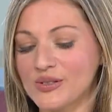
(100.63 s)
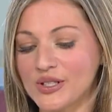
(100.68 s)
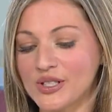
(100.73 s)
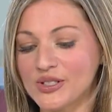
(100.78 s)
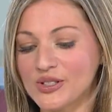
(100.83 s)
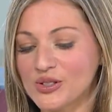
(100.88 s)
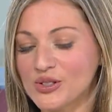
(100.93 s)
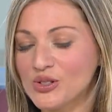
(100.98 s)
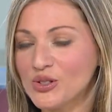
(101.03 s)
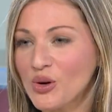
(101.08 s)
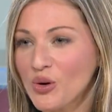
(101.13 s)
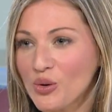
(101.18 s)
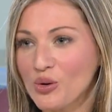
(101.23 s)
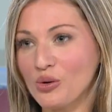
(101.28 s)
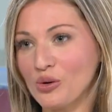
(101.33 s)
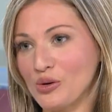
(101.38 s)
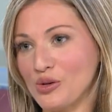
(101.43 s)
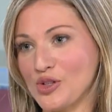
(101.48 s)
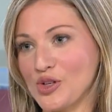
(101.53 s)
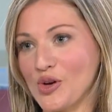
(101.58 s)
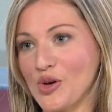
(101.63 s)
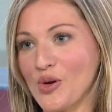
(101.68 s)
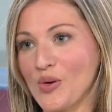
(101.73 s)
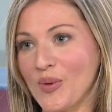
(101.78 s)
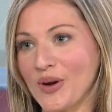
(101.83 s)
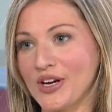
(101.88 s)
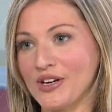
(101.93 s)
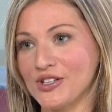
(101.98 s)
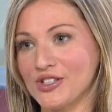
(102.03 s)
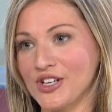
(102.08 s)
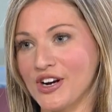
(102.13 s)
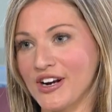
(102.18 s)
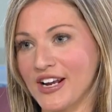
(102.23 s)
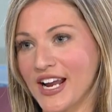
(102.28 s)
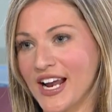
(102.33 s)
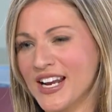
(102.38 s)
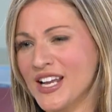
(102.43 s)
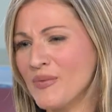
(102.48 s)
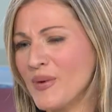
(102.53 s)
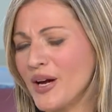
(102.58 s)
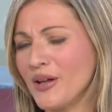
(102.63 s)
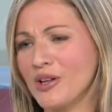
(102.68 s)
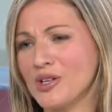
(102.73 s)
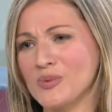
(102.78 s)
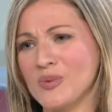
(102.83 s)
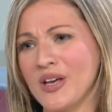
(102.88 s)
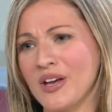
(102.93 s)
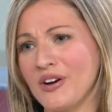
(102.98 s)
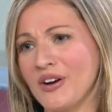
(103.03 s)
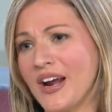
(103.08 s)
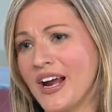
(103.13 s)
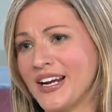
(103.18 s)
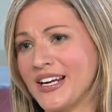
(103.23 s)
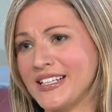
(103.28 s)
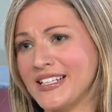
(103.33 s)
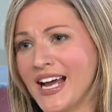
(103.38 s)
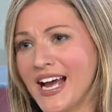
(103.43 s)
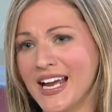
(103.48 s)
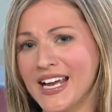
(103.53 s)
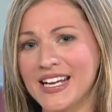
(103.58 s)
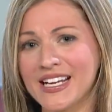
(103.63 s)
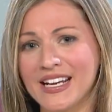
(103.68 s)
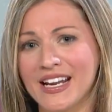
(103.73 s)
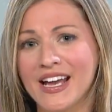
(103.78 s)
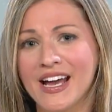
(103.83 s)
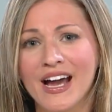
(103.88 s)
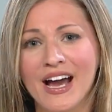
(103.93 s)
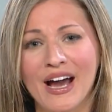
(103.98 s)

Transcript: is so crucial when you're starting any weight loss plan or any diet.